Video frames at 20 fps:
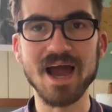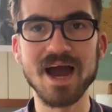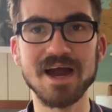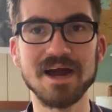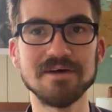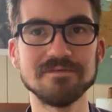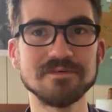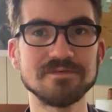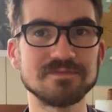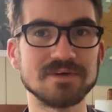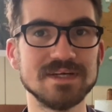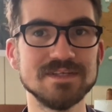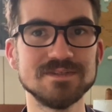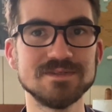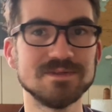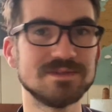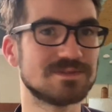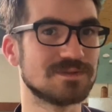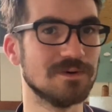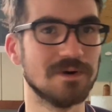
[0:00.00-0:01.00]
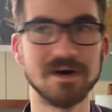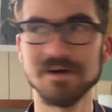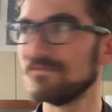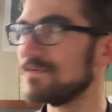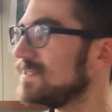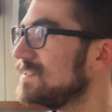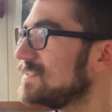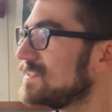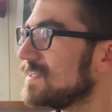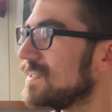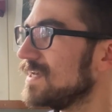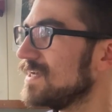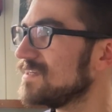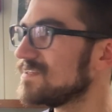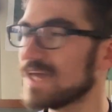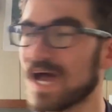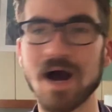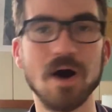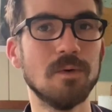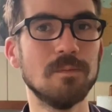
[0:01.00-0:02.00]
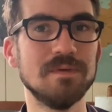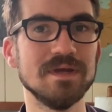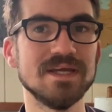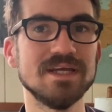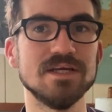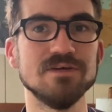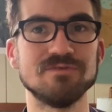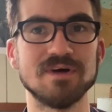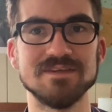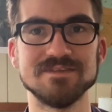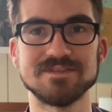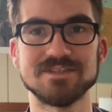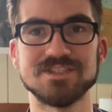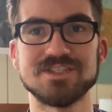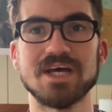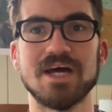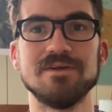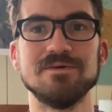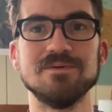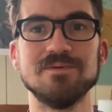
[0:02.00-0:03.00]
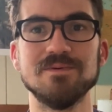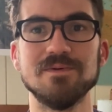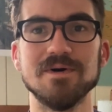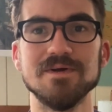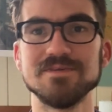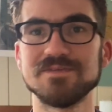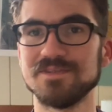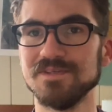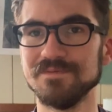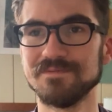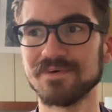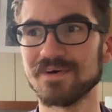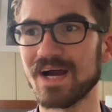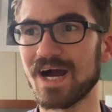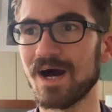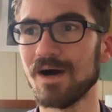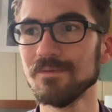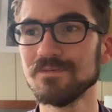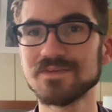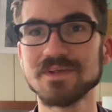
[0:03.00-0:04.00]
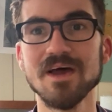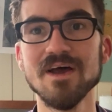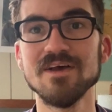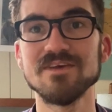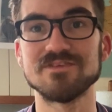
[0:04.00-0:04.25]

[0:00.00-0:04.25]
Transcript: I have a friend who's sort of into this, Albie, who runs the channel Super Albs,